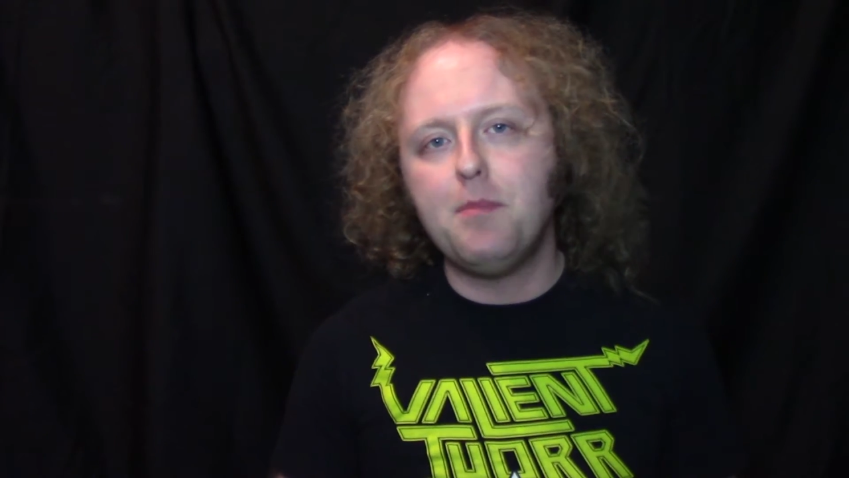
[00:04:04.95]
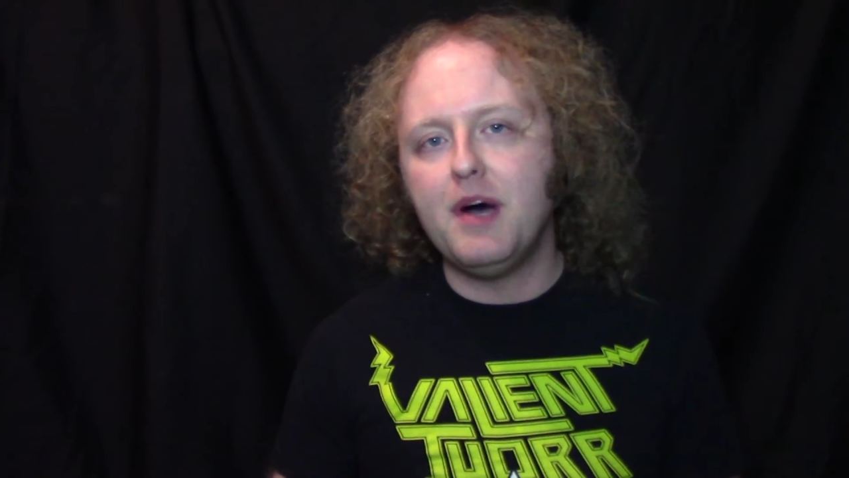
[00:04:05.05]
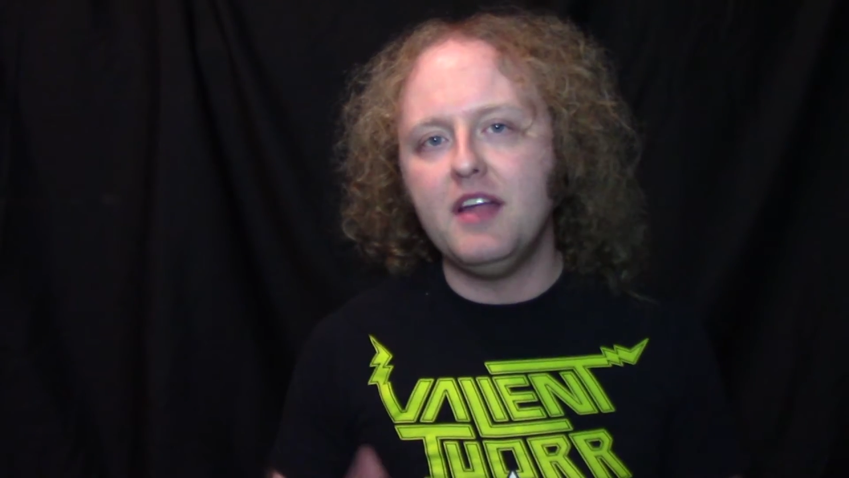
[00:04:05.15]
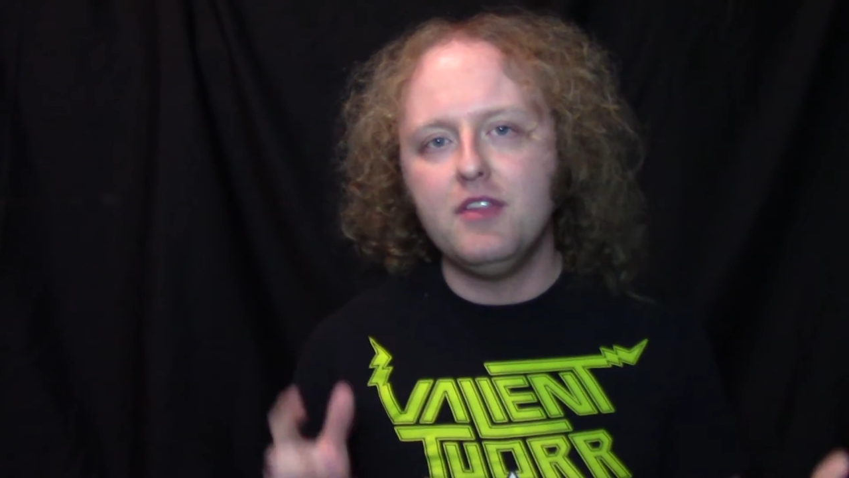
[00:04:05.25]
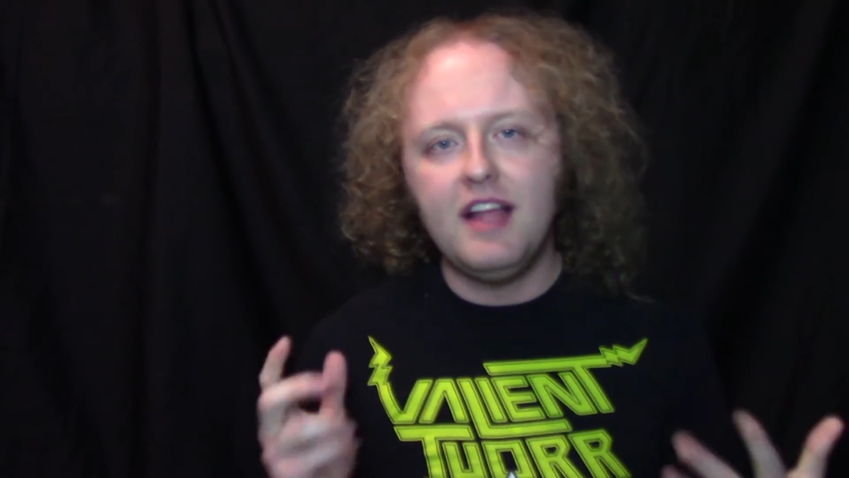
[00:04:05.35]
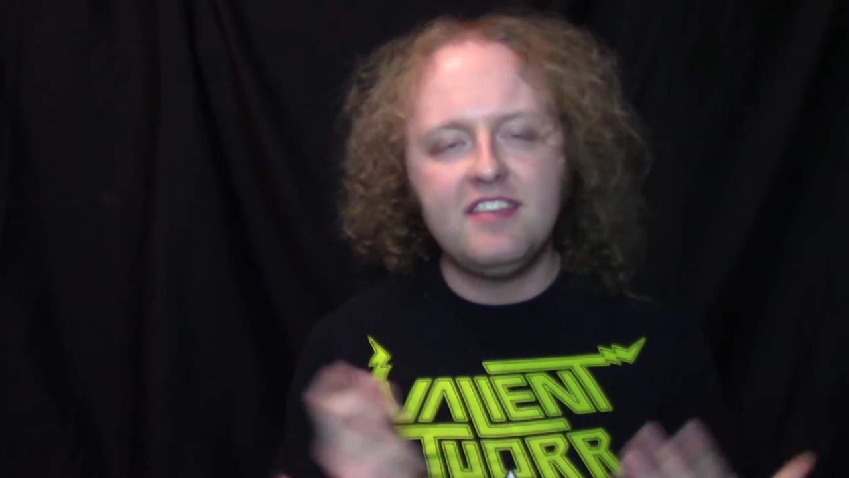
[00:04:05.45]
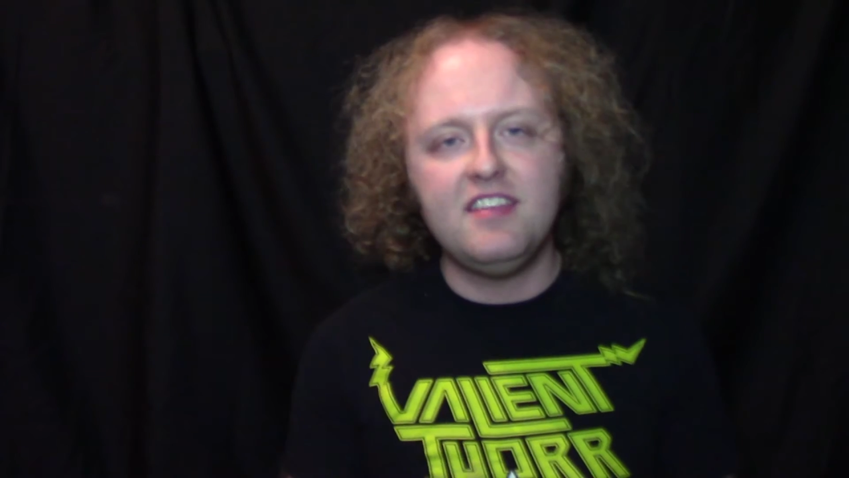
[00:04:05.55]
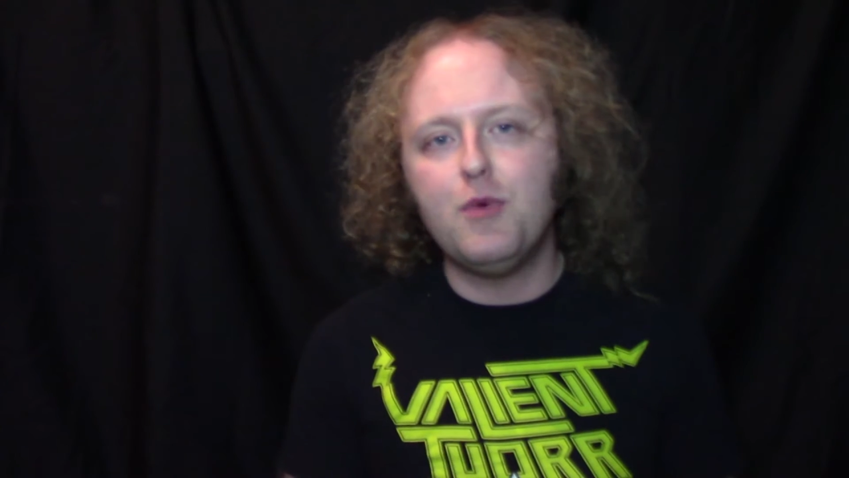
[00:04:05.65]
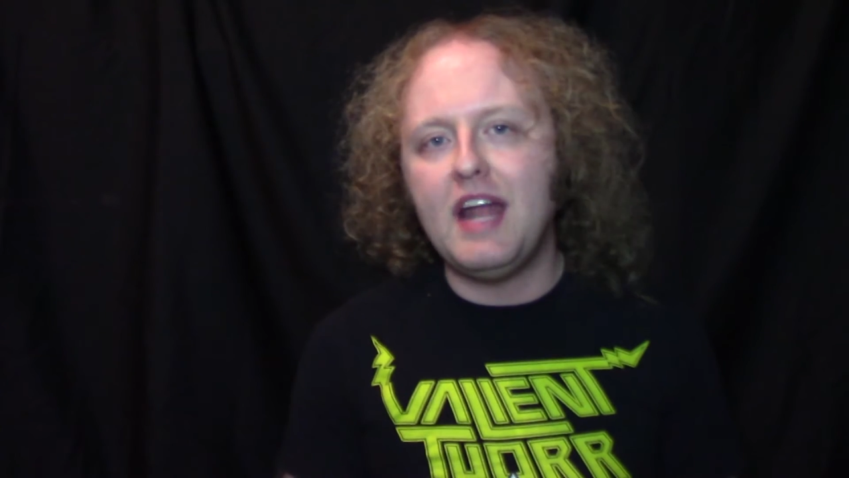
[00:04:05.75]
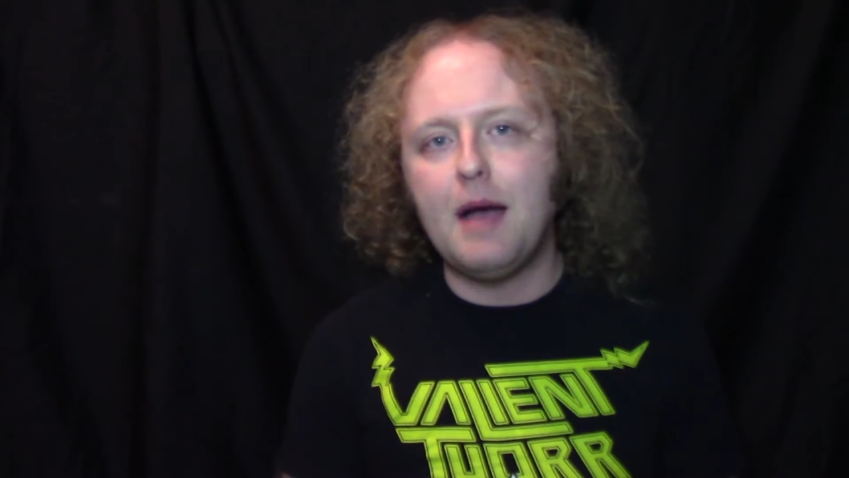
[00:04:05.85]
but let's
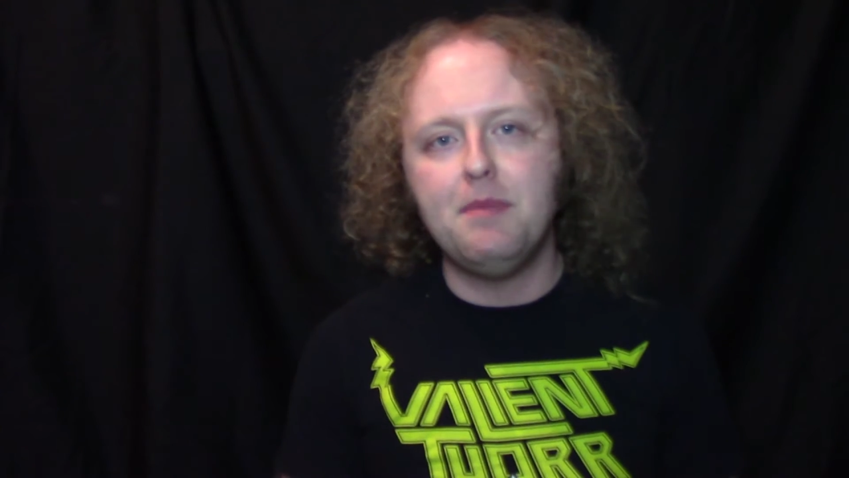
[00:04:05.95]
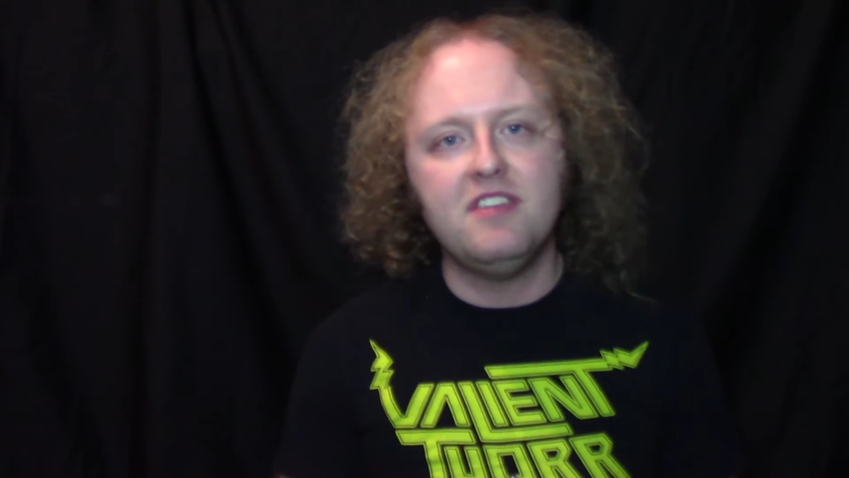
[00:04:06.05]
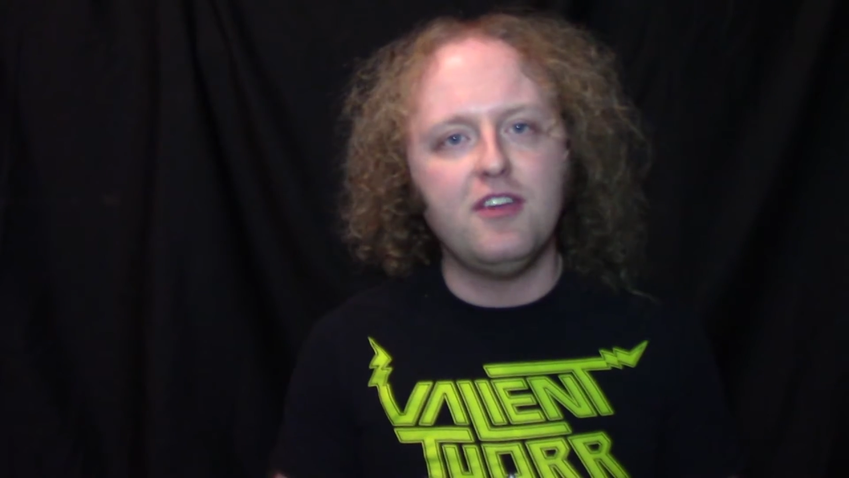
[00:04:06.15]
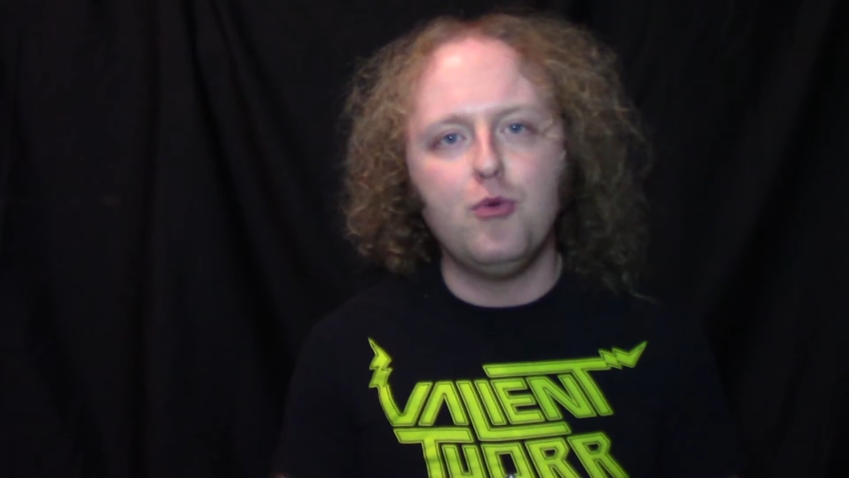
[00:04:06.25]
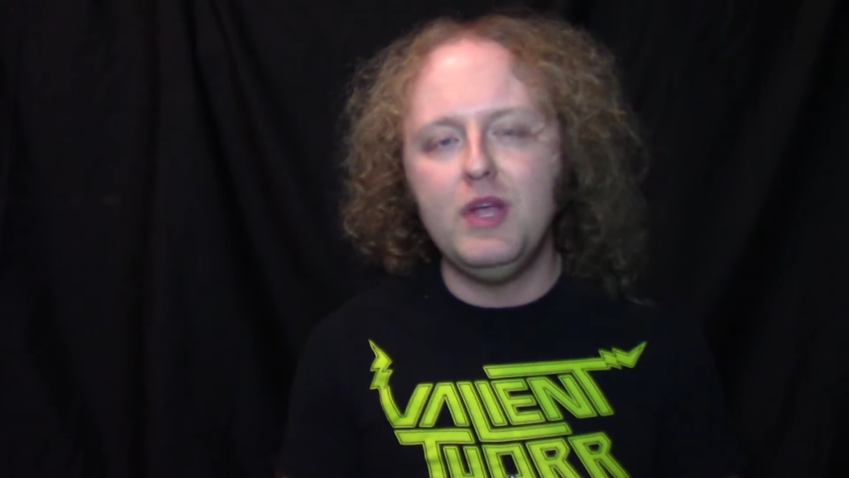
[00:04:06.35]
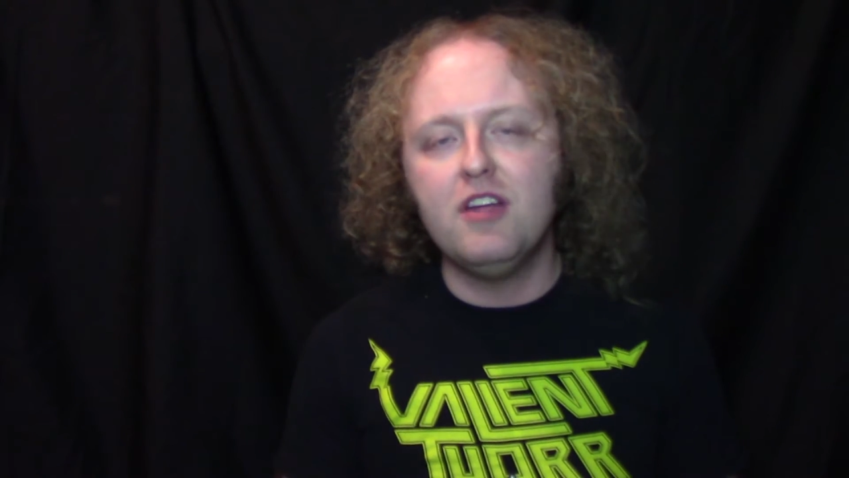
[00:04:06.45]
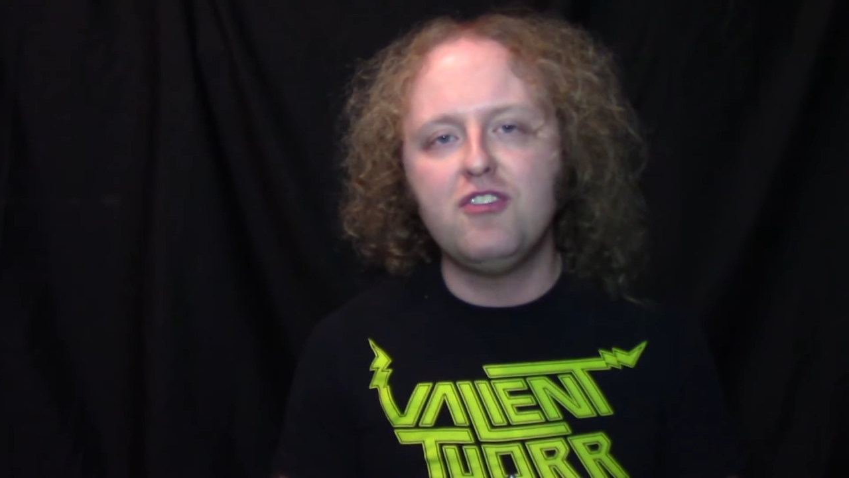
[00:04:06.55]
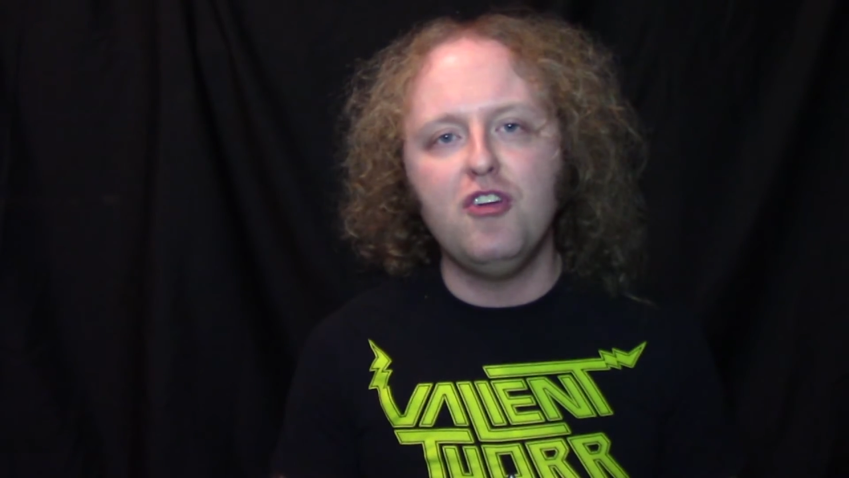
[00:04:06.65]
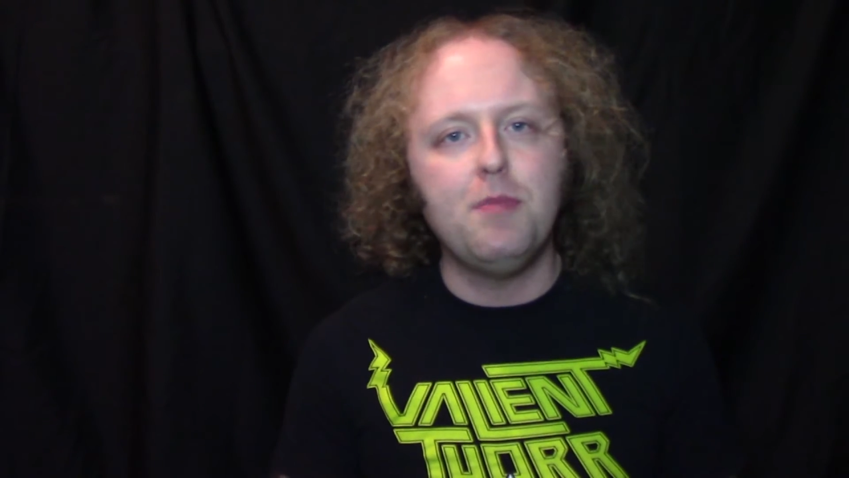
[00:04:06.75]
see what happens in a week or two.